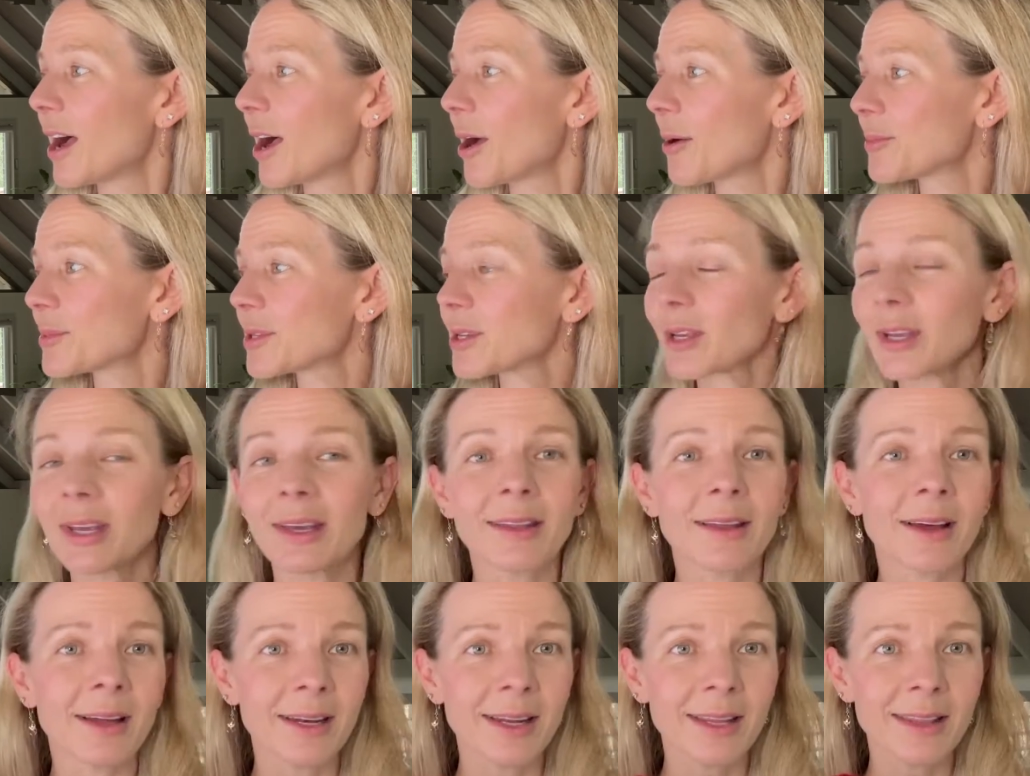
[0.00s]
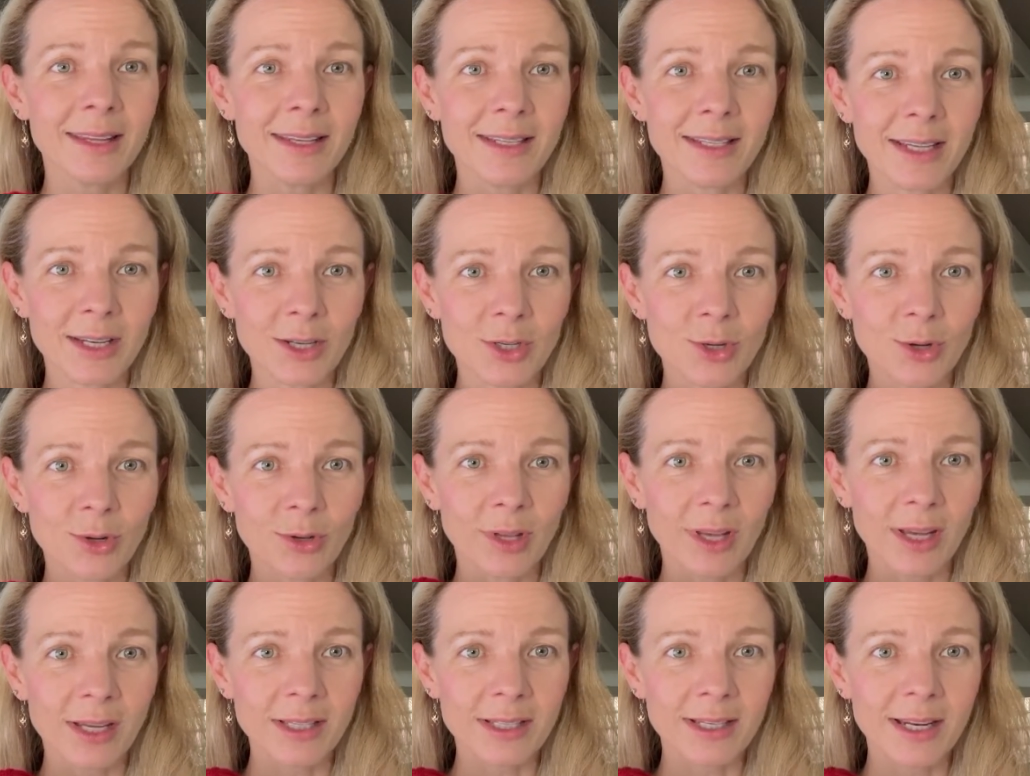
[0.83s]
So yeah, I knit these in
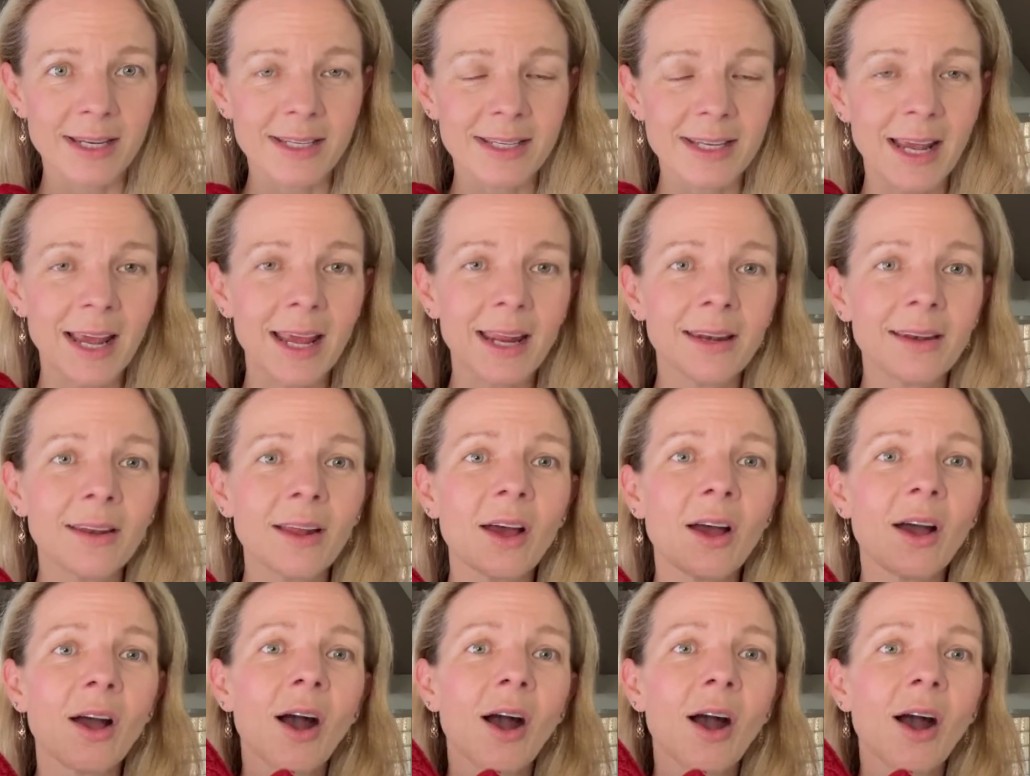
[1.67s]
2010.